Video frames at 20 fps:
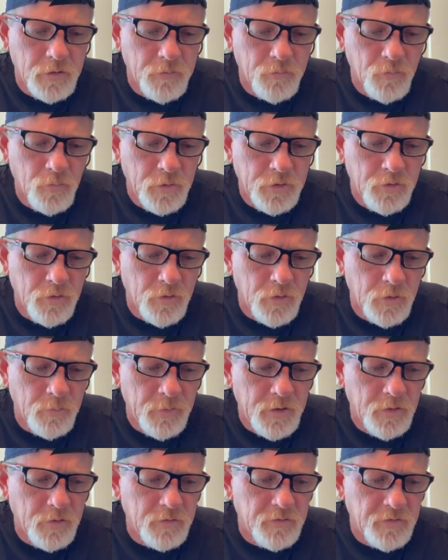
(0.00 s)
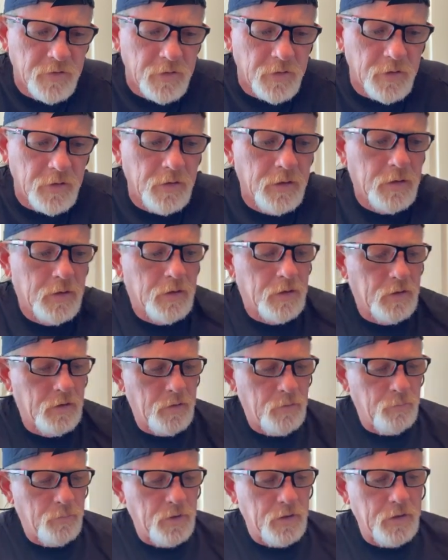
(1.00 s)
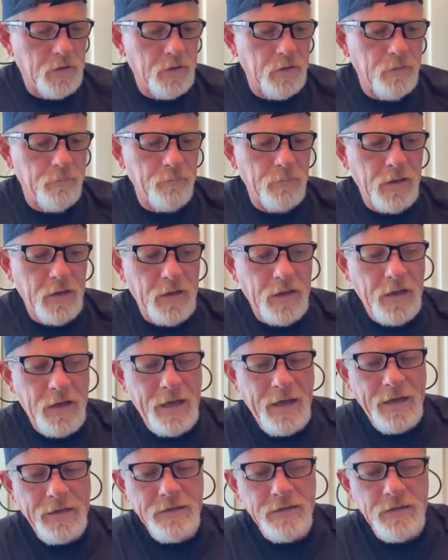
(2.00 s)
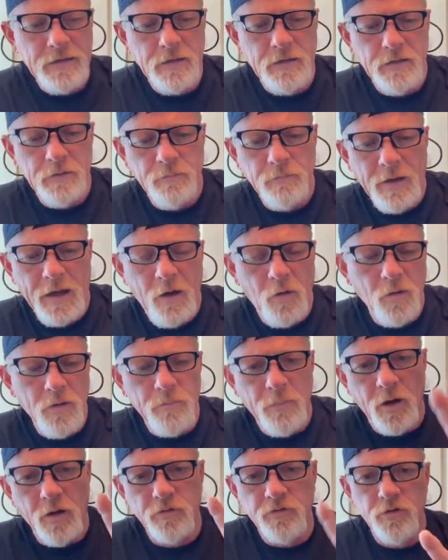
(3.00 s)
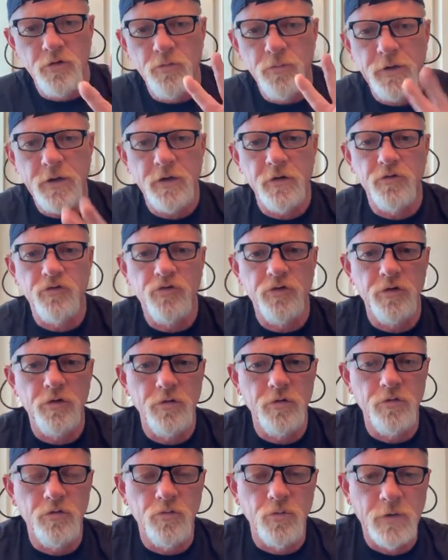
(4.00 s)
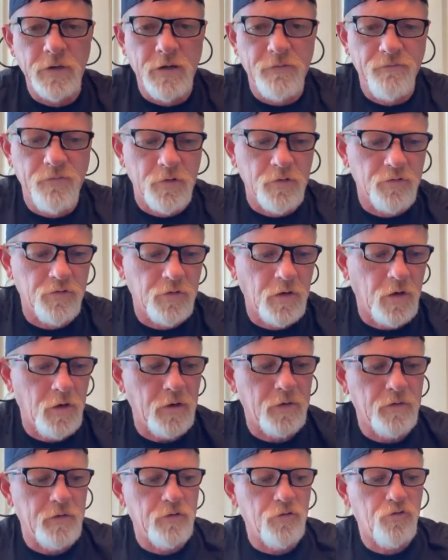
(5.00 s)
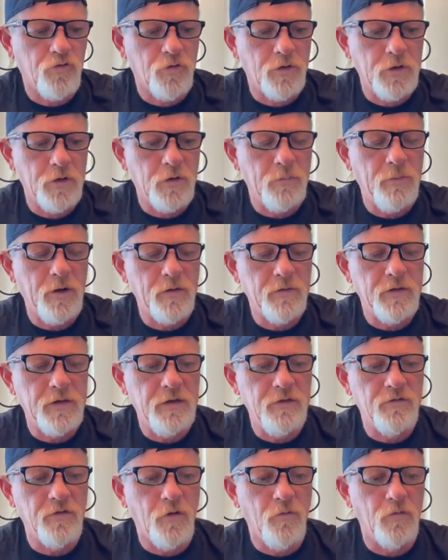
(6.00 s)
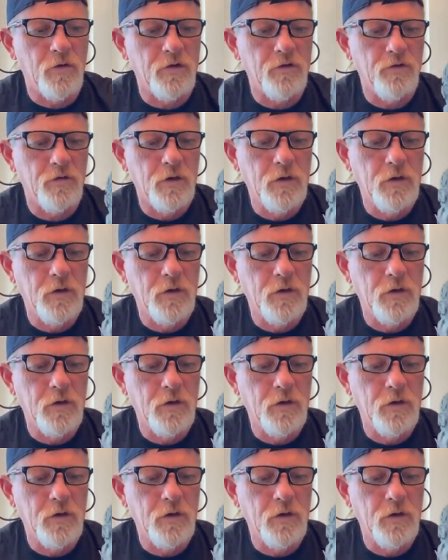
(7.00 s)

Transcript: when you're in the military. But I only bought 2 pairs of shoes when I first started this trail. I bought these over at,